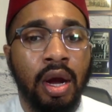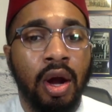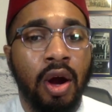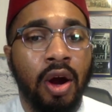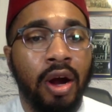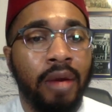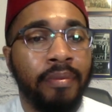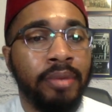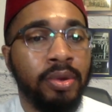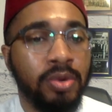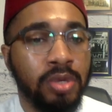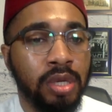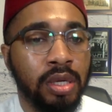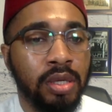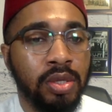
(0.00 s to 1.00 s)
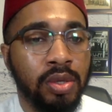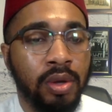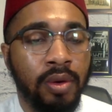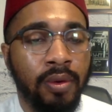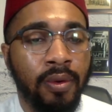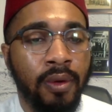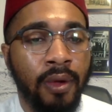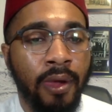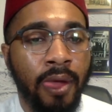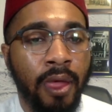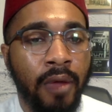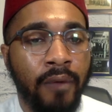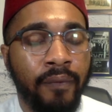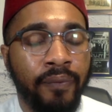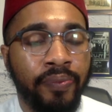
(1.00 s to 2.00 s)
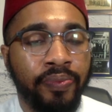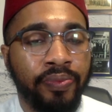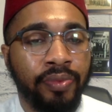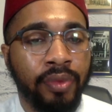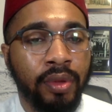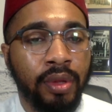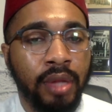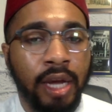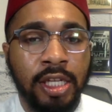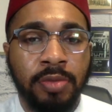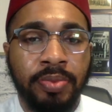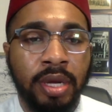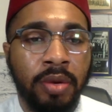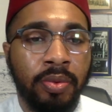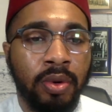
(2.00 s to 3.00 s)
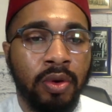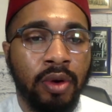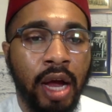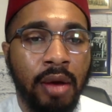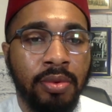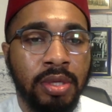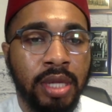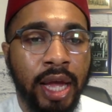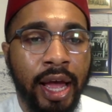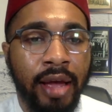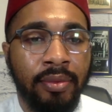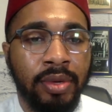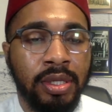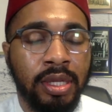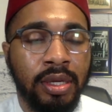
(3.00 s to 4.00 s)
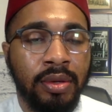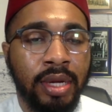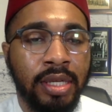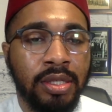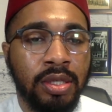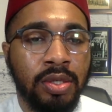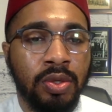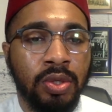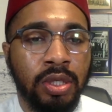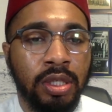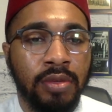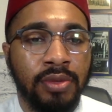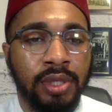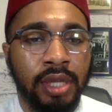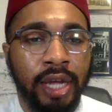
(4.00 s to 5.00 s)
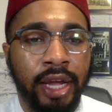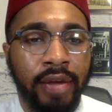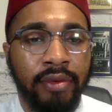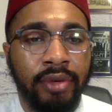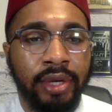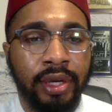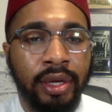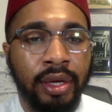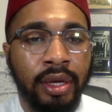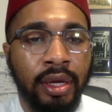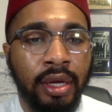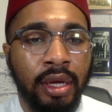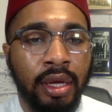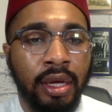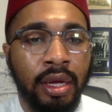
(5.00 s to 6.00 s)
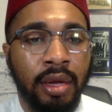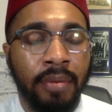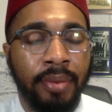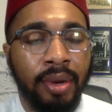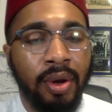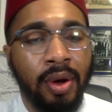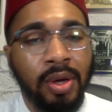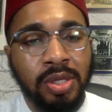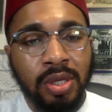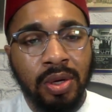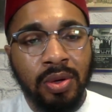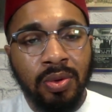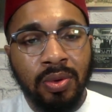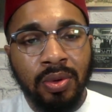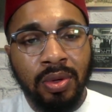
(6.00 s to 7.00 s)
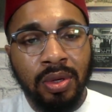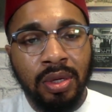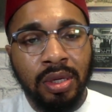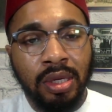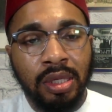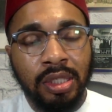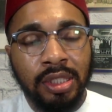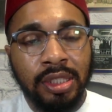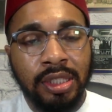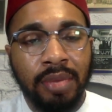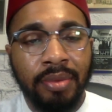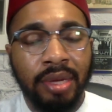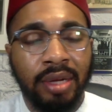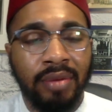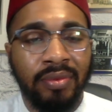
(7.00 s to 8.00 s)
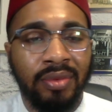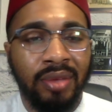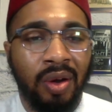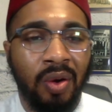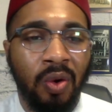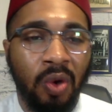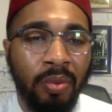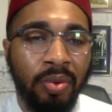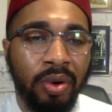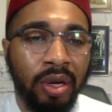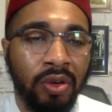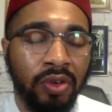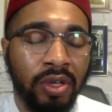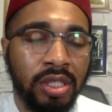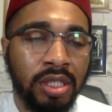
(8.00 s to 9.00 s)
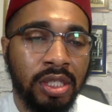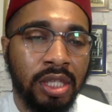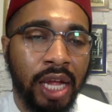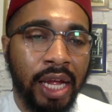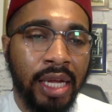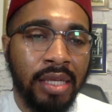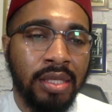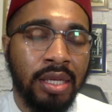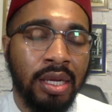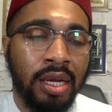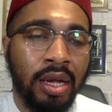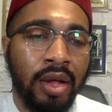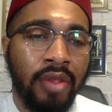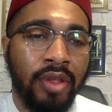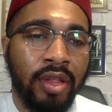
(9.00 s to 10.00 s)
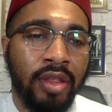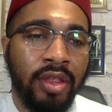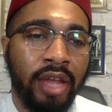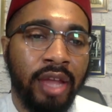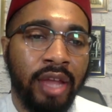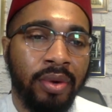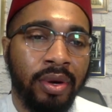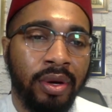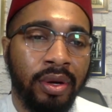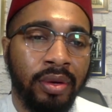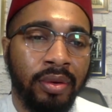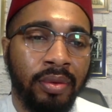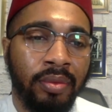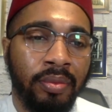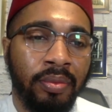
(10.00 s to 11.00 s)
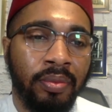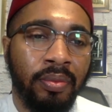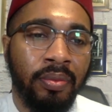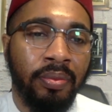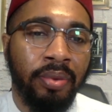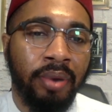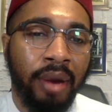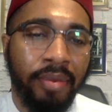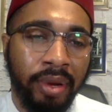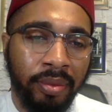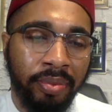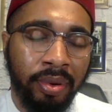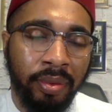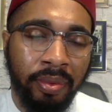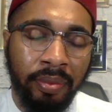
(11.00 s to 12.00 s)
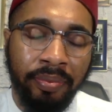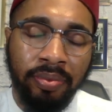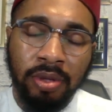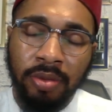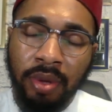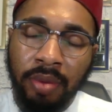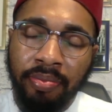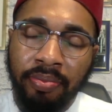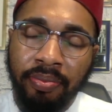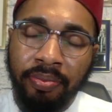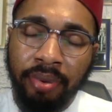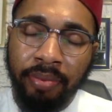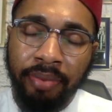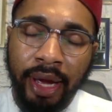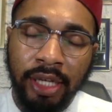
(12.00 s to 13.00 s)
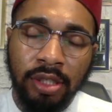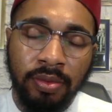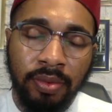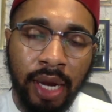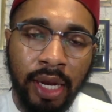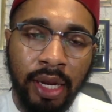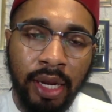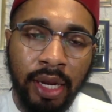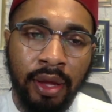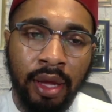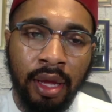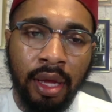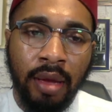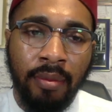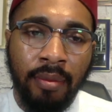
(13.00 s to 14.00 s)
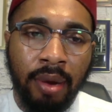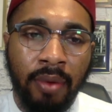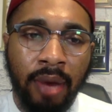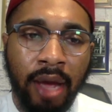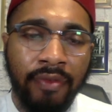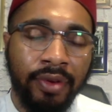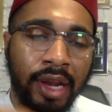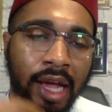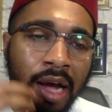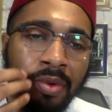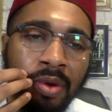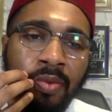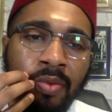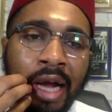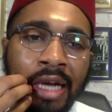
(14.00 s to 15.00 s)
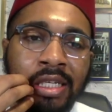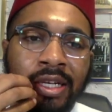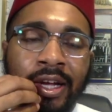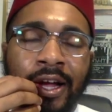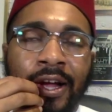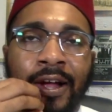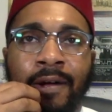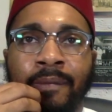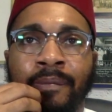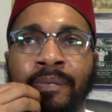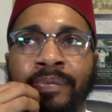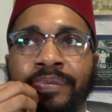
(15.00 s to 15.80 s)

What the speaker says: are amusing. So the unspeakable crime was the institution of slavery, but also just some of the horrible and egregious things that they were perpetuating. My wife and I, we watched a